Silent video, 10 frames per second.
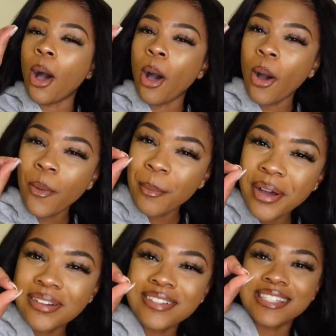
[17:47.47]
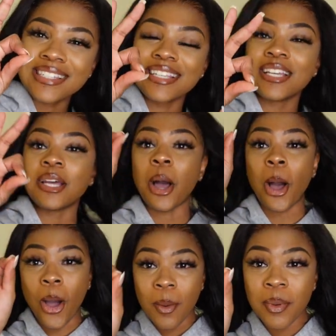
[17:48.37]
almost,
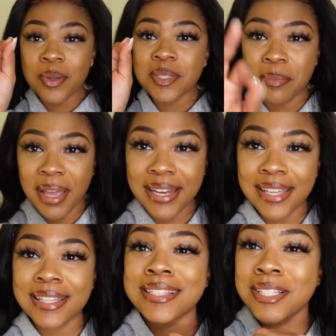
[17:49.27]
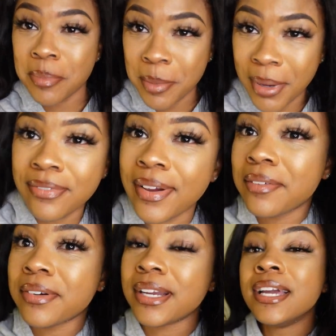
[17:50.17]
almost made it to be my
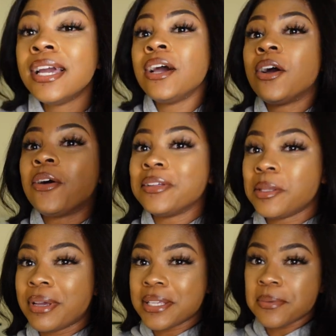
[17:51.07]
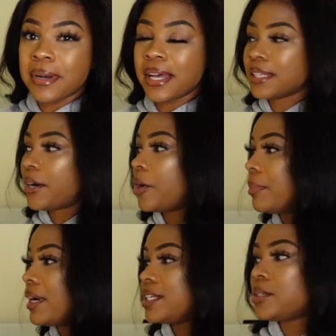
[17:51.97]
favorite or the best one out the whole
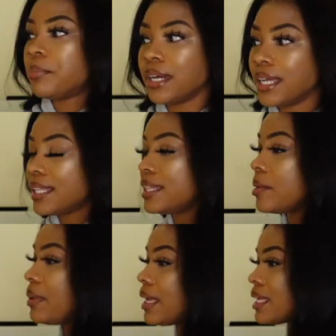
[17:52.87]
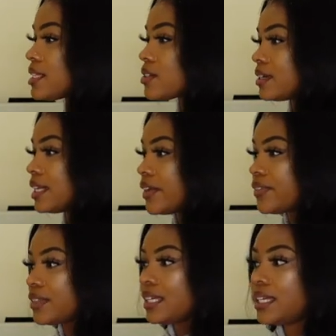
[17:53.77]
bunch. But the pants are
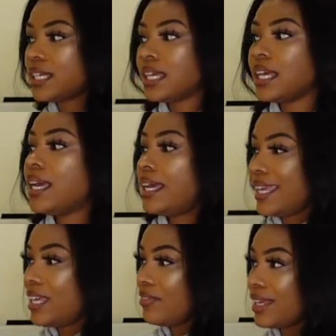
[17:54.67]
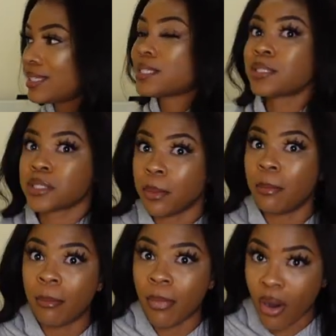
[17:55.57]
definitely giving
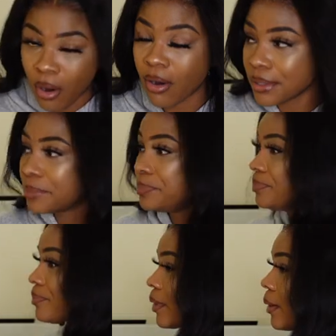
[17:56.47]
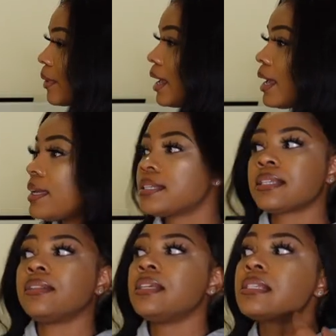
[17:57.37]
small. Okay,
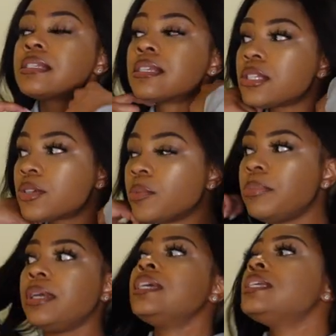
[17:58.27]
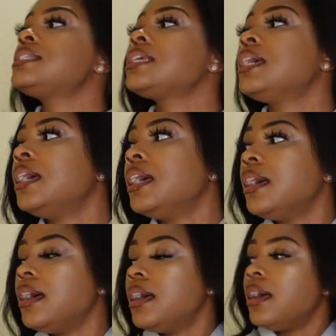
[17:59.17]
so this is a two-piece
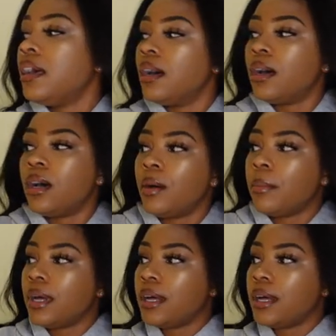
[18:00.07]
um